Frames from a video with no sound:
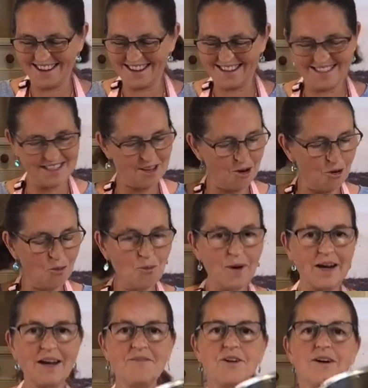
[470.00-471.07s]
So what
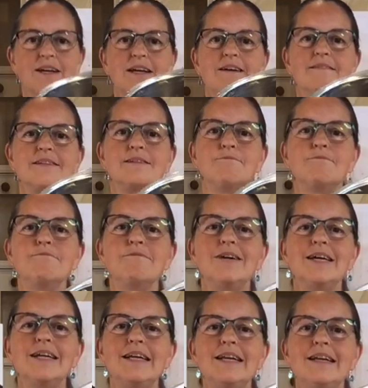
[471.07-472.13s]
I've got here is a
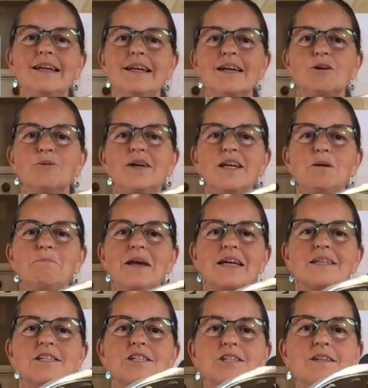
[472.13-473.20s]
really liquidy
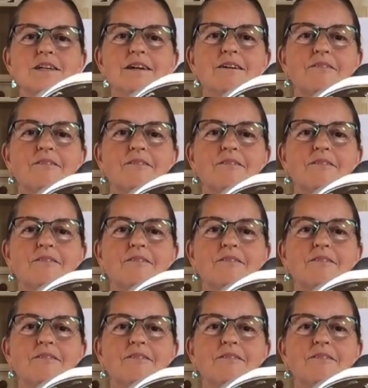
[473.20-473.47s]
mixture,